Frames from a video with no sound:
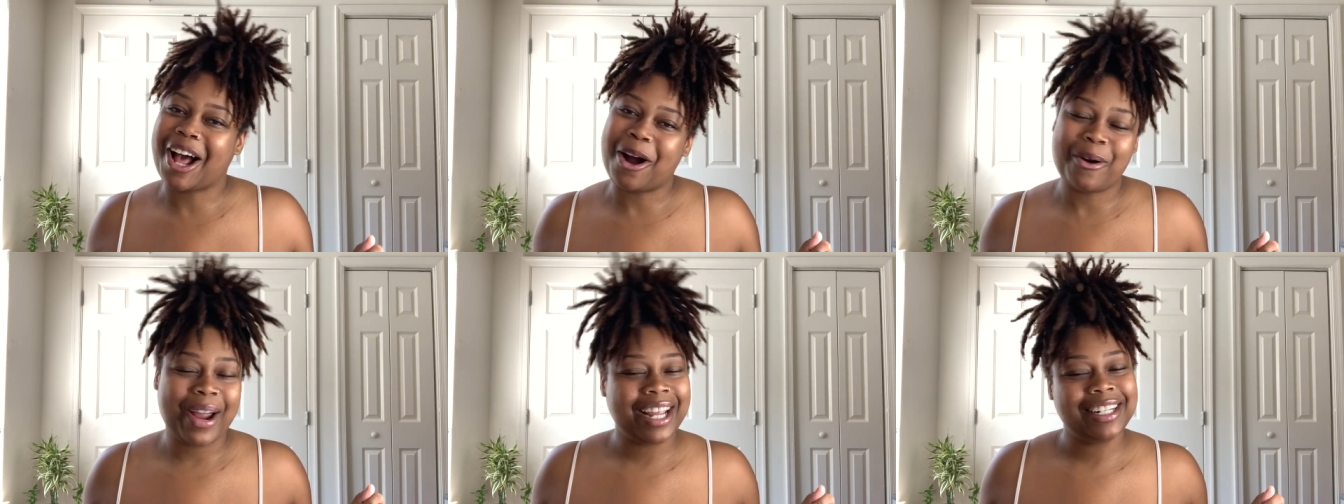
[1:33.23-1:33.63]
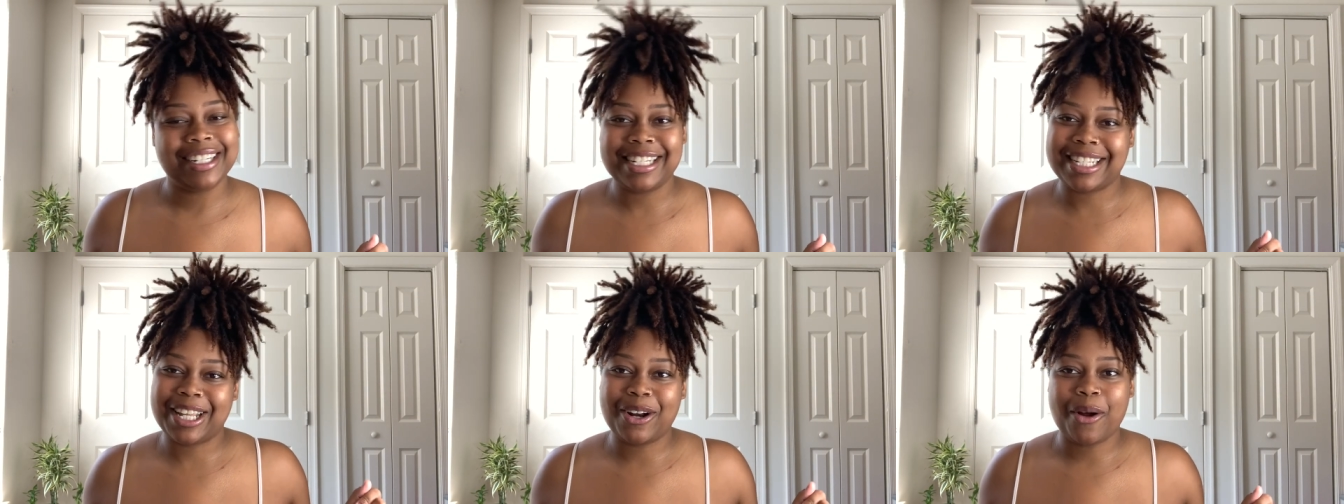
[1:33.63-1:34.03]
All right,
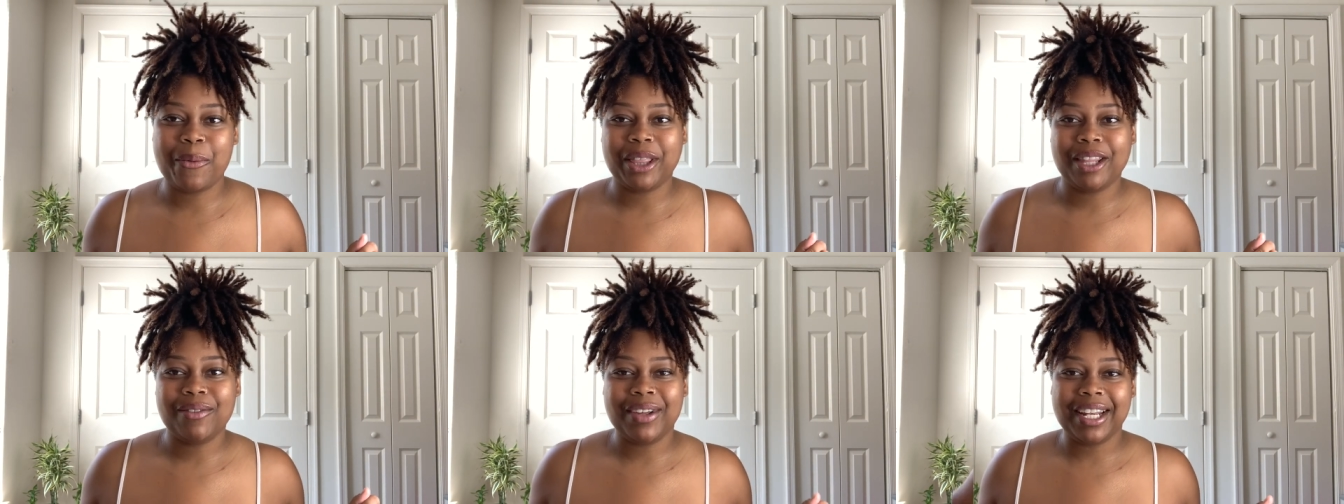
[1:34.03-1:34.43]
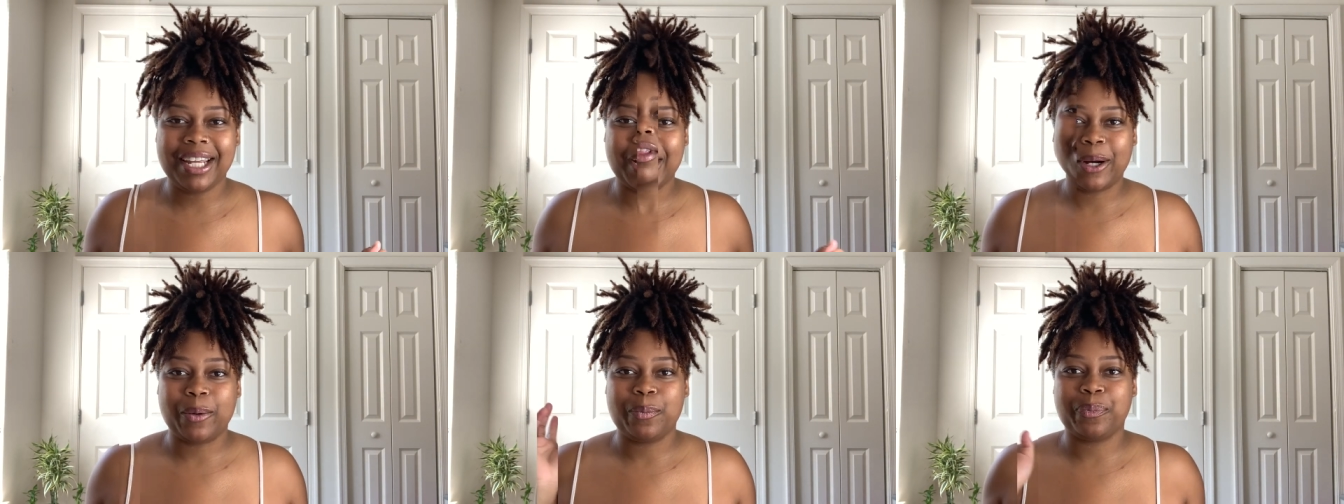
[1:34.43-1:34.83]
let's get on with the video.
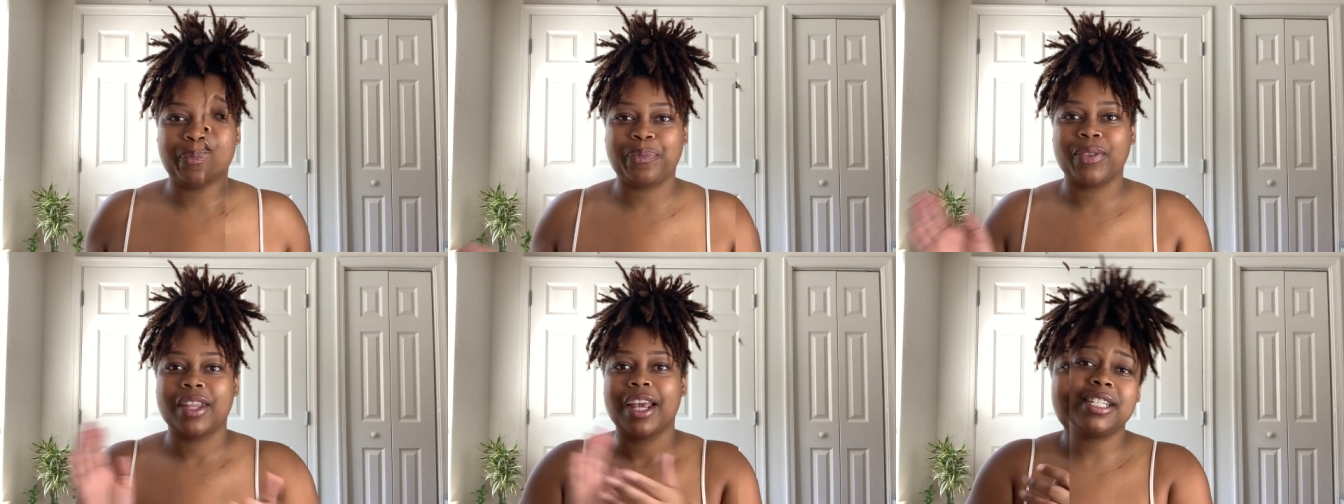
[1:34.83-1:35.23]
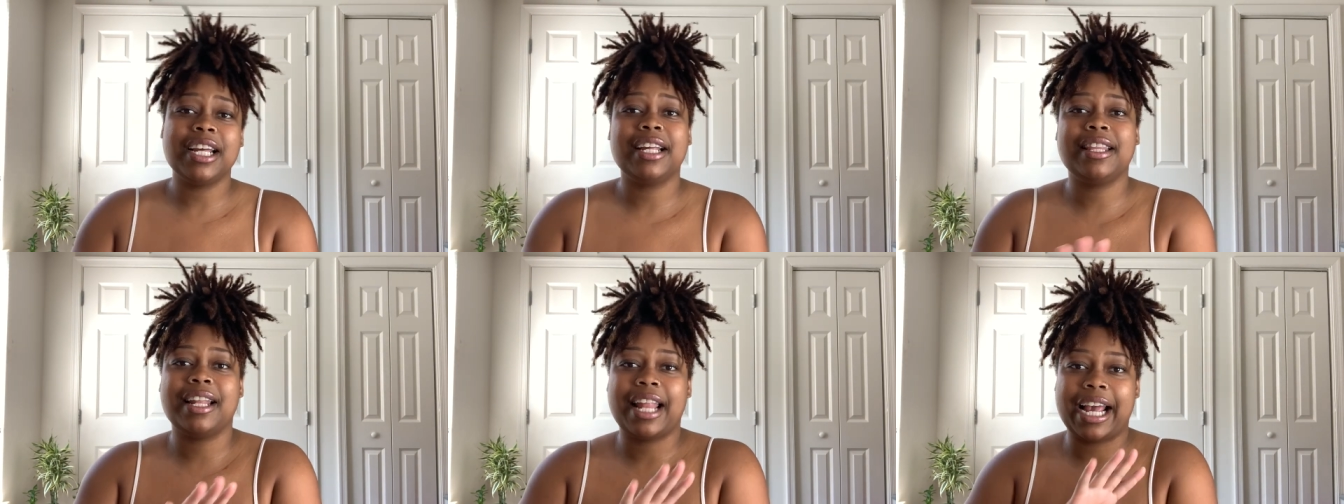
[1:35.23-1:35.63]
The first
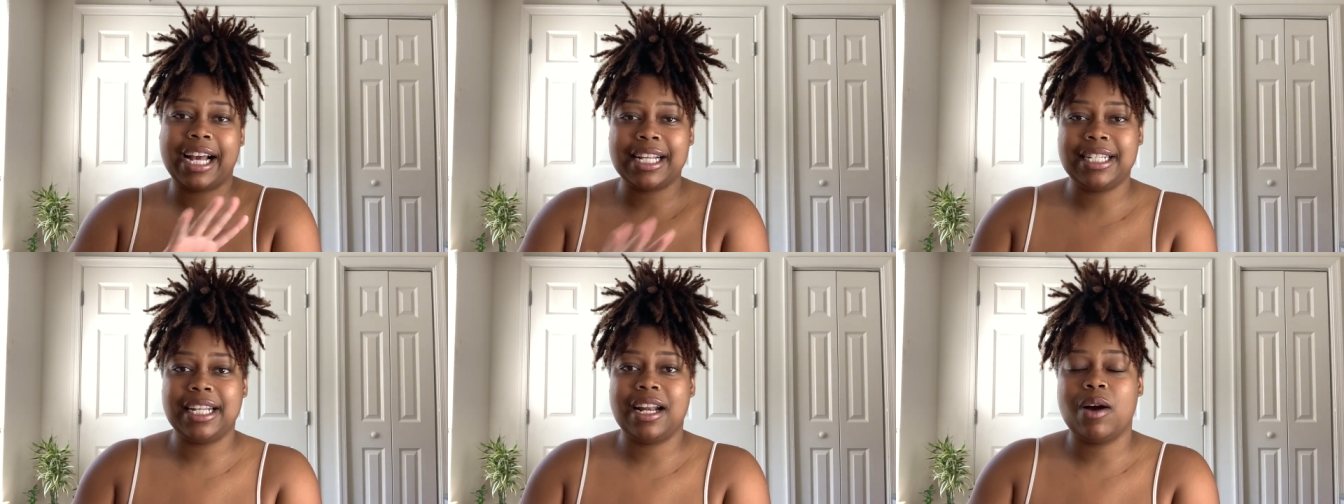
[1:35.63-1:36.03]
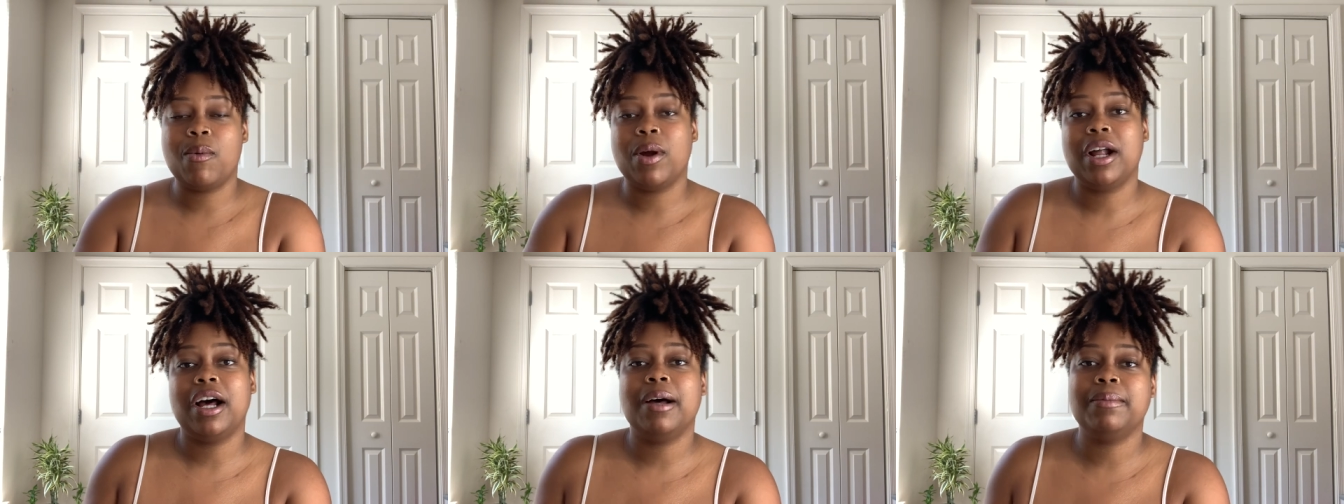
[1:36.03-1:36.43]
thing that, like I said, I
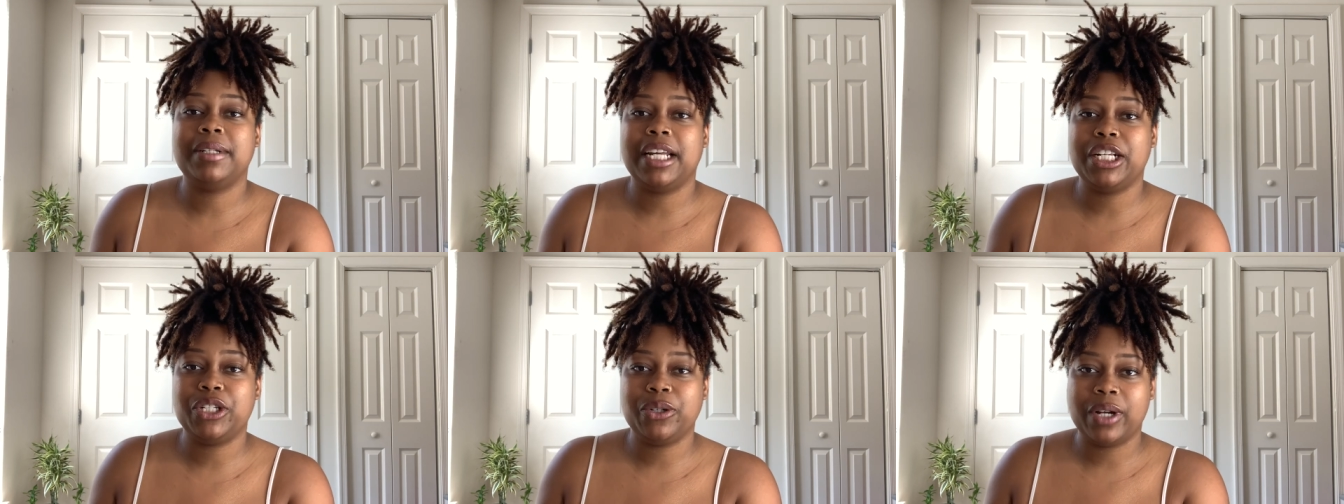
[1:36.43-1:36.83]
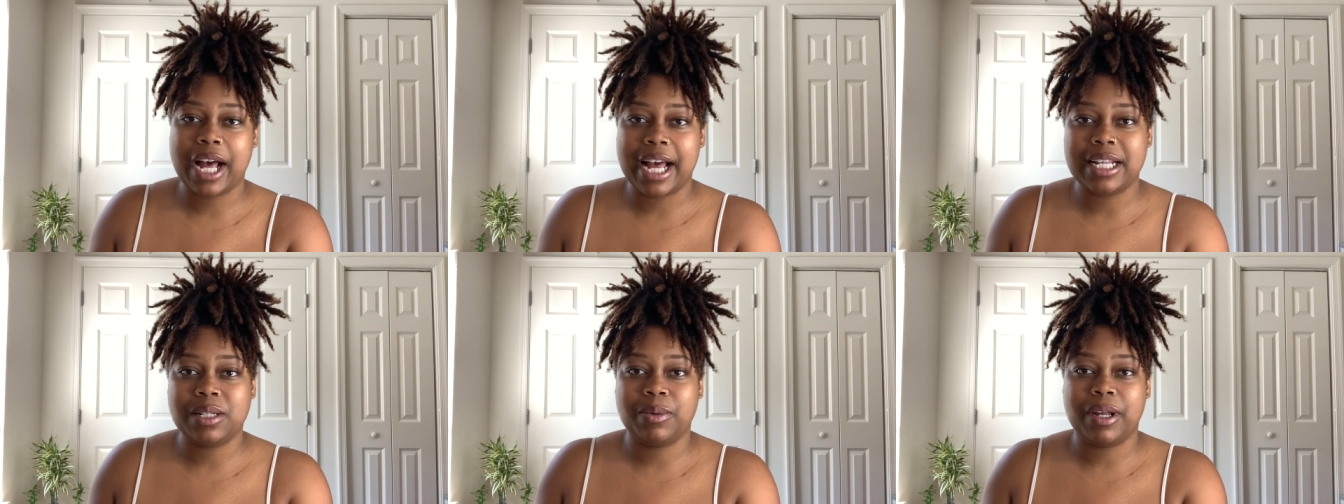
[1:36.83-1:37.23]
wanna update you
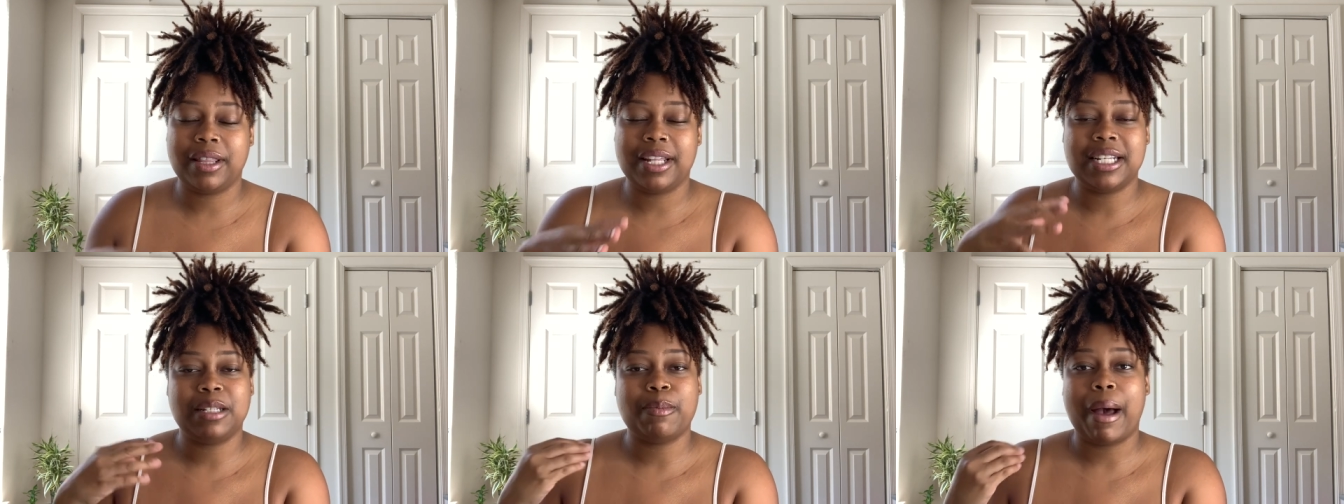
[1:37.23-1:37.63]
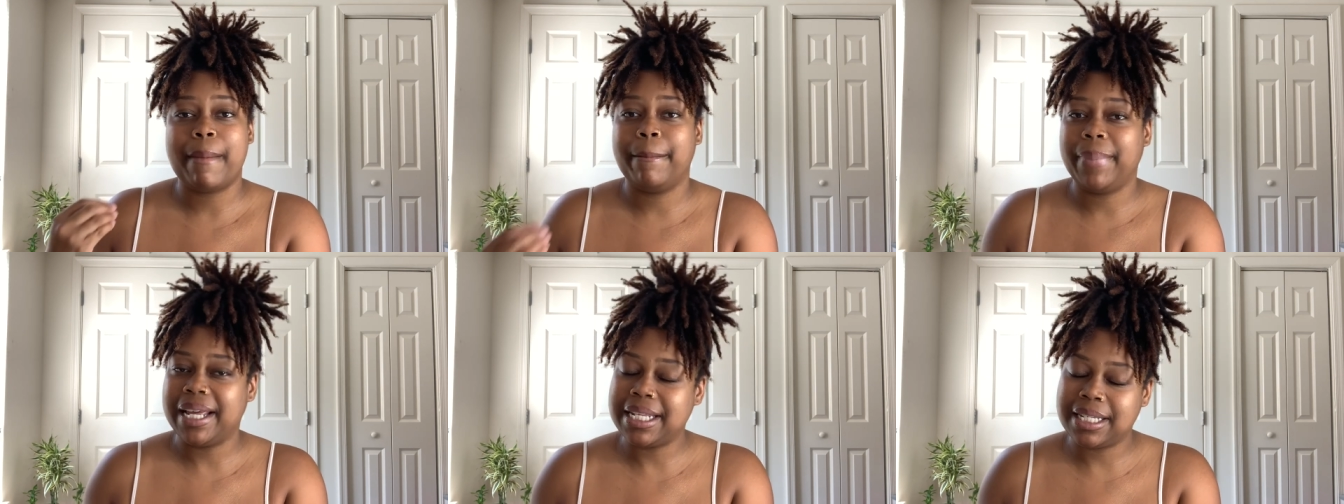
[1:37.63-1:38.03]
guys with is my
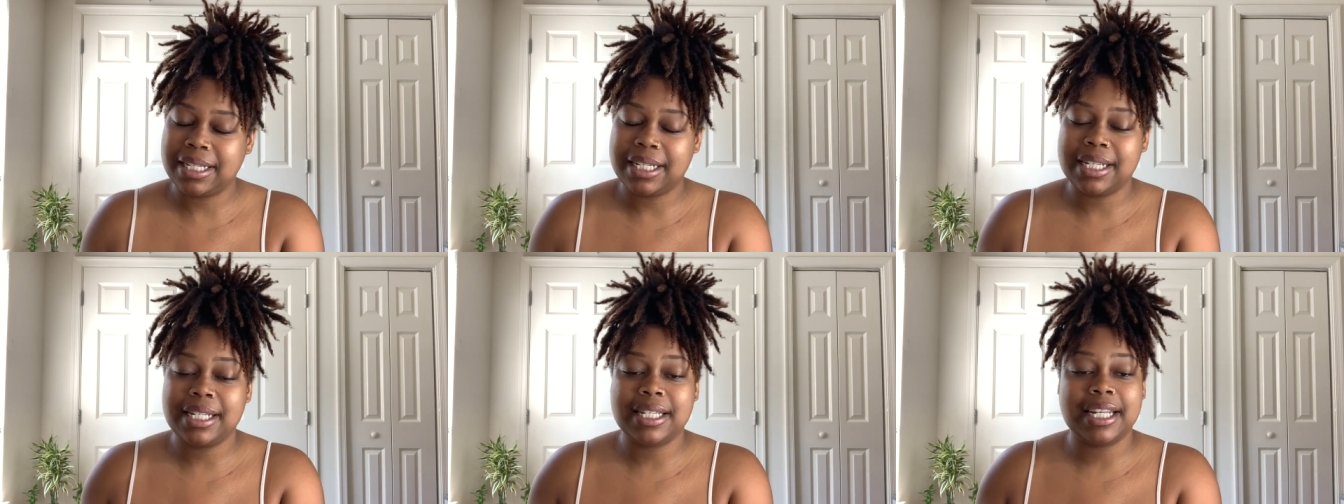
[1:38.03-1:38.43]
business.